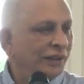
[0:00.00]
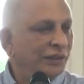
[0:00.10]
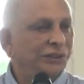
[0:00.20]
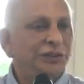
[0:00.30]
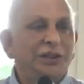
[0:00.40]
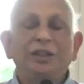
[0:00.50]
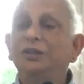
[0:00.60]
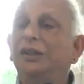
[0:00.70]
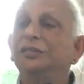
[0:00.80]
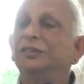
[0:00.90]
So now
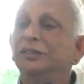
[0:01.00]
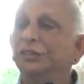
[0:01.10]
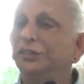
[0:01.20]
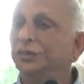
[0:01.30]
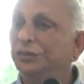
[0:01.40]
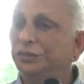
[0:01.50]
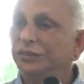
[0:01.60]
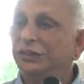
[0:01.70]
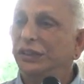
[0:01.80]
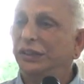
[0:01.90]
I have given you
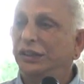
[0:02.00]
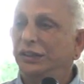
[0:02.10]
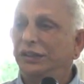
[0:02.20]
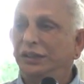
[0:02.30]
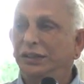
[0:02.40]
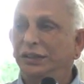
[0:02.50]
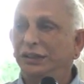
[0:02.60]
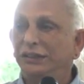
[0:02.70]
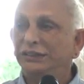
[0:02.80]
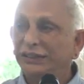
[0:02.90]
the
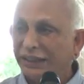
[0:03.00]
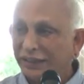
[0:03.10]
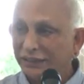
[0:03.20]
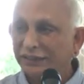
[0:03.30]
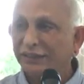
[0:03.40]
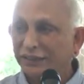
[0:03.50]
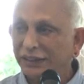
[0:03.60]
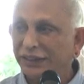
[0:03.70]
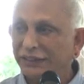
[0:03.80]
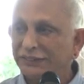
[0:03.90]
entire
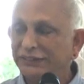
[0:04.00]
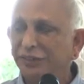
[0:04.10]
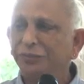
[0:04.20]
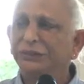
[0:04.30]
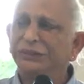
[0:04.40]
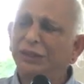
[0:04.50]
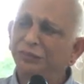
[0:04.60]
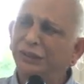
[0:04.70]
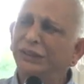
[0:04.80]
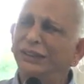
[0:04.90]
kriya except
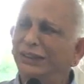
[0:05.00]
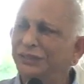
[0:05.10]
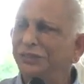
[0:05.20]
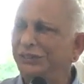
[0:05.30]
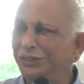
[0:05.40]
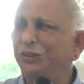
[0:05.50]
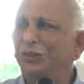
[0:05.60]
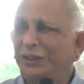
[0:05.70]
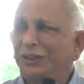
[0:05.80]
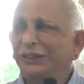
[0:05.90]
some kriyas which you
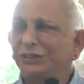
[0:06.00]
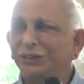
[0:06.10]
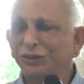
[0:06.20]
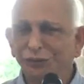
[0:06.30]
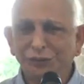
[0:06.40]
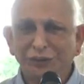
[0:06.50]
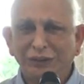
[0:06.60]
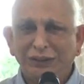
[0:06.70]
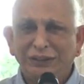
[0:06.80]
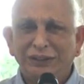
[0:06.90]
don't need to do.
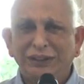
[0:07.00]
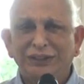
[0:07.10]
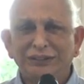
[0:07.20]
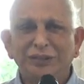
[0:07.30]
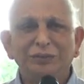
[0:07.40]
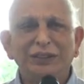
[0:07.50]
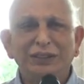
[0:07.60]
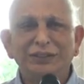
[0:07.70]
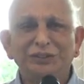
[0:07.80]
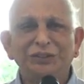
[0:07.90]
There are some
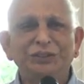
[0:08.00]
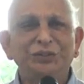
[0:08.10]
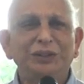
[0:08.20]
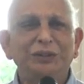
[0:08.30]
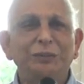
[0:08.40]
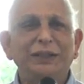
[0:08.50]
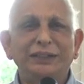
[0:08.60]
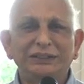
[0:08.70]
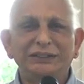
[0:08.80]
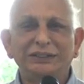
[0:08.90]
kriyas which one
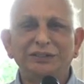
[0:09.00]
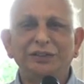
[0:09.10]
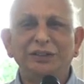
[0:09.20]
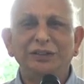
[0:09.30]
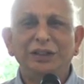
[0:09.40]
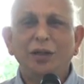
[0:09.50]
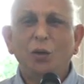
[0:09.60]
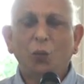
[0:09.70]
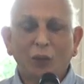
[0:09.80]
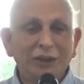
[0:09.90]
practices when
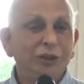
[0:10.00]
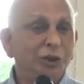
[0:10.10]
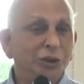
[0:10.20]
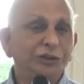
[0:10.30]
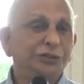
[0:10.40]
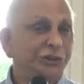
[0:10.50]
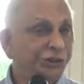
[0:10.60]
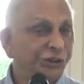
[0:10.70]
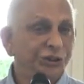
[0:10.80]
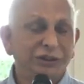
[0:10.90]
one knows for
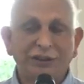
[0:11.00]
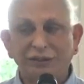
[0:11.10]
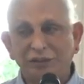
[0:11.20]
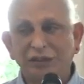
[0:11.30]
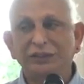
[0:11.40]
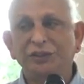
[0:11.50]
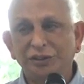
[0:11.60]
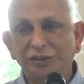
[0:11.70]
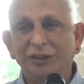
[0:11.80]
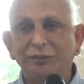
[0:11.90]
sure that one is
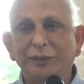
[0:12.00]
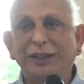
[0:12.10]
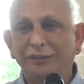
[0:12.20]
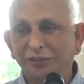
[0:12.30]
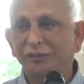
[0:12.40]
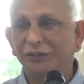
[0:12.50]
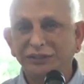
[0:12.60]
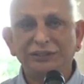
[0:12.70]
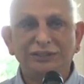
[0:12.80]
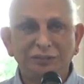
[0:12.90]
going to depart from
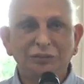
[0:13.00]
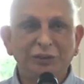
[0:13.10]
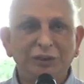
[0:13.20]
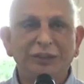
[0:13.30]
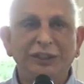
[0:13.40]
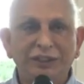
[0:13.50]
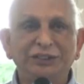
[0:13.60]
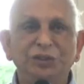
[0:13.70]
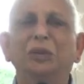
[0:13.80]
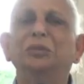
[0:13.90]
this body and
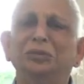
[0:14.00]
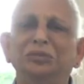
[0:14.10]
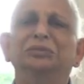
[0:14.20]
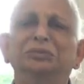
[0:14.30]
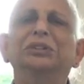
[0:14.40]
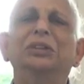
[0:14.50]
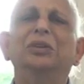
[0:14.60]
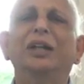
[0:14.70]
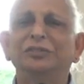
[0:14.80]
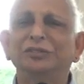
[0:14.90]
so on. We
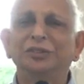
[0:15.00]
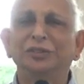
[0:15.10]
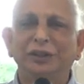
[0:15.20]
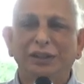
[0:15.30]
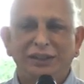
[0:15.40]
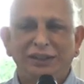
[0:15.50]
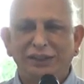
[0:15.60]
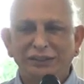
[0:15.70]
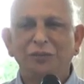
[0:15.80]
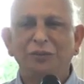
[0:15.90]
don't have to go.
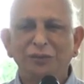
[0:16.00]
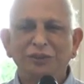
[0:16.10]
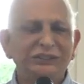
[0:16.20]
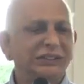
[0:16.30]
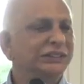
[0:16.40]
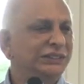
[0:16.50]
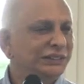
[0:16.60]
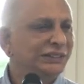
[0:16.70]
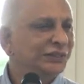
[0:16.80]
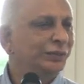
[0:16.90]
At the moment, just
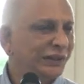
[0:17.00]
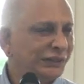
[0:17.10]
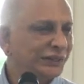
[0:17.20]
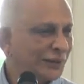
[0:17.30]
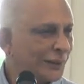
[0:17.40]
this much.